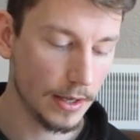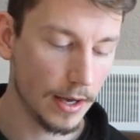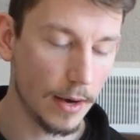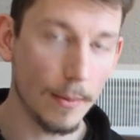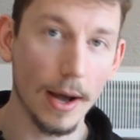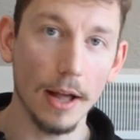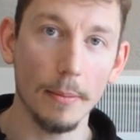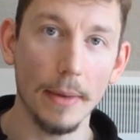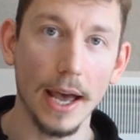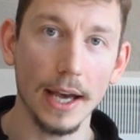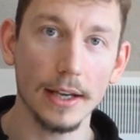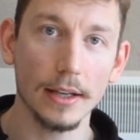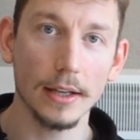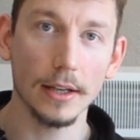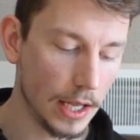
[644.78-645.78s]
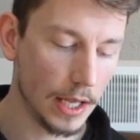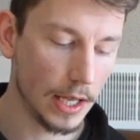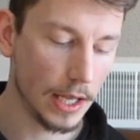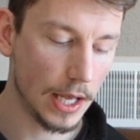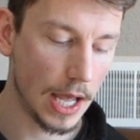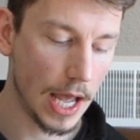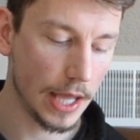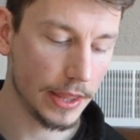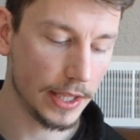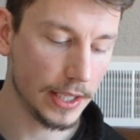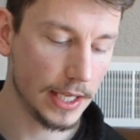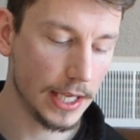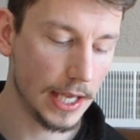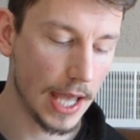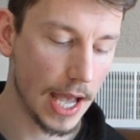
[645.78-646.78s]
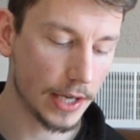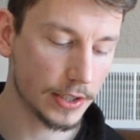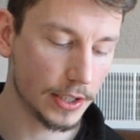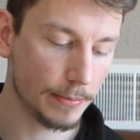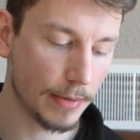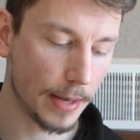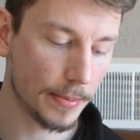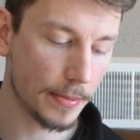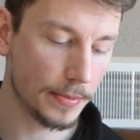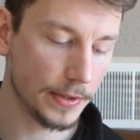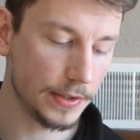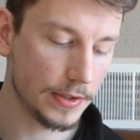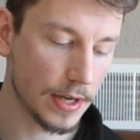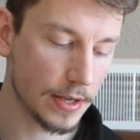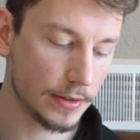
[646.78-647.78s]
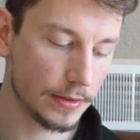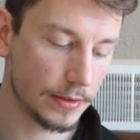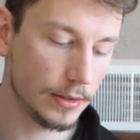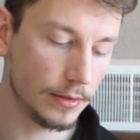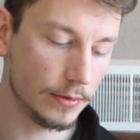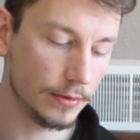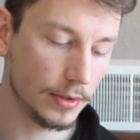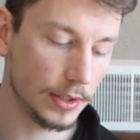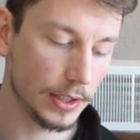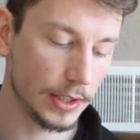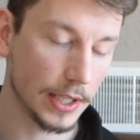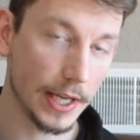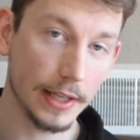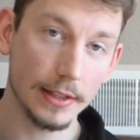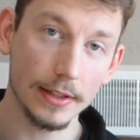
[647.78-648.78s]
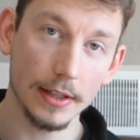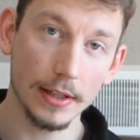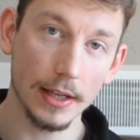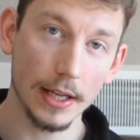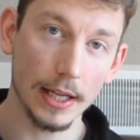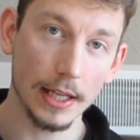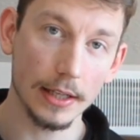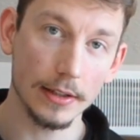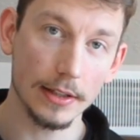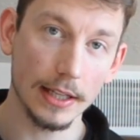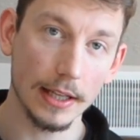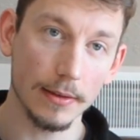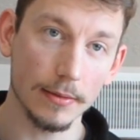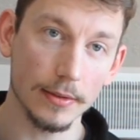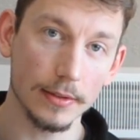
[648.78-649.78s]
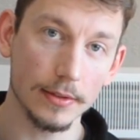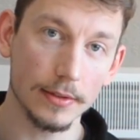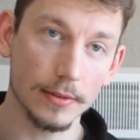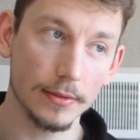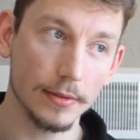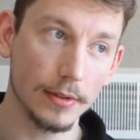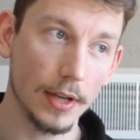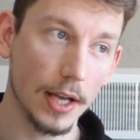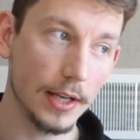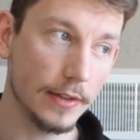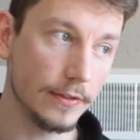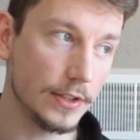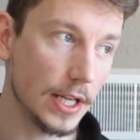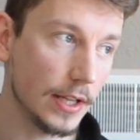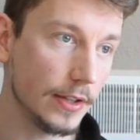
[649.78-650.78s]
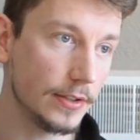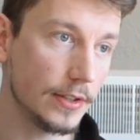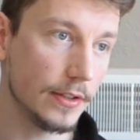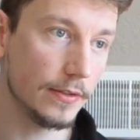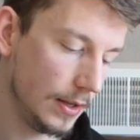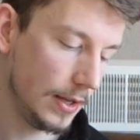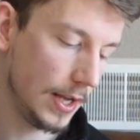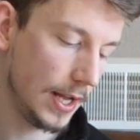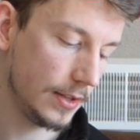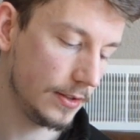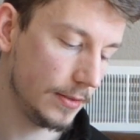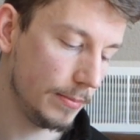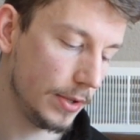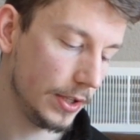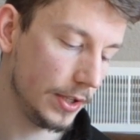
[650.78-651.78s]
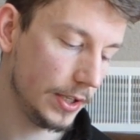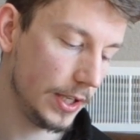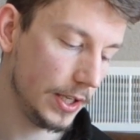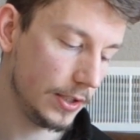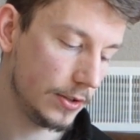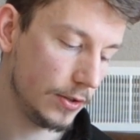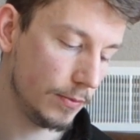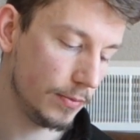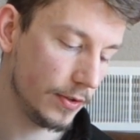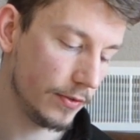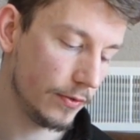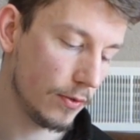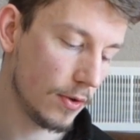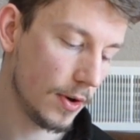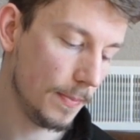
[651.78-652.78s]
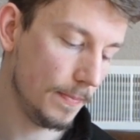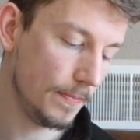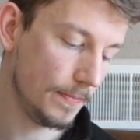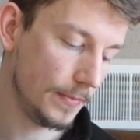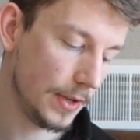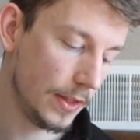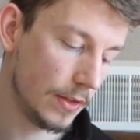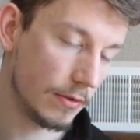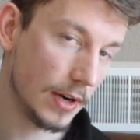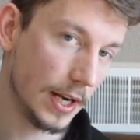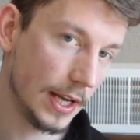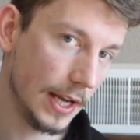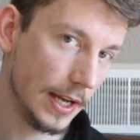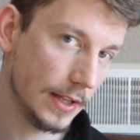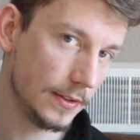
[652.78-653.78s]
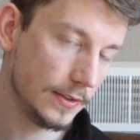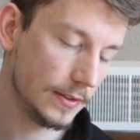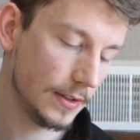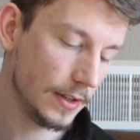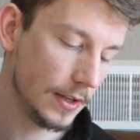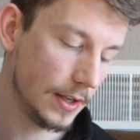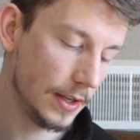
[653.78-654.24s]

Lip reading: a while back. I think he actually probably just really liked it, and he was kind of jealous of its ability to perform in the right hands,